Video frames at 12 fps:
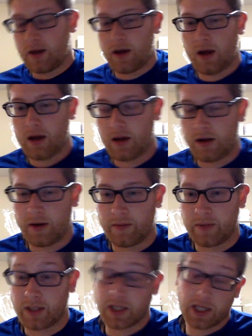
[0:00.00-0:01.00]

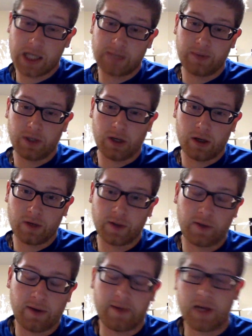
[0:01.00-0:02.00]
It's on HBO, so if
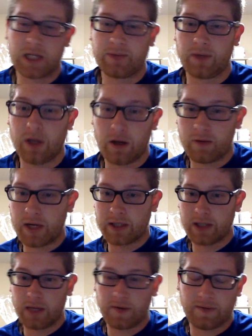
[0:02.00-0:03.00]
you have HBO,
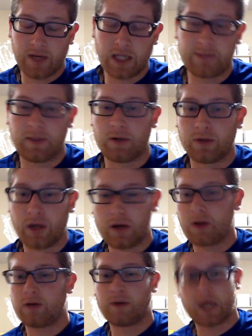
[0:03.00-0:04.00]
watch that. If you have HBO
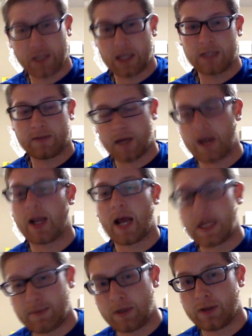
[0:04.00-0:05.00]
Go, watch on
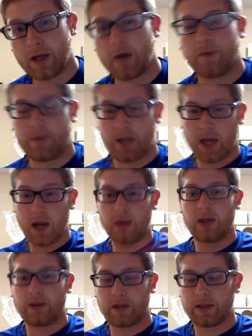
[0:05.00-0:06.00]
HBO Go.
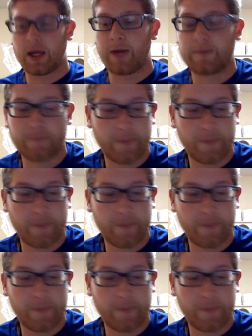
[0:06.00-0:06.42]
Anything like that.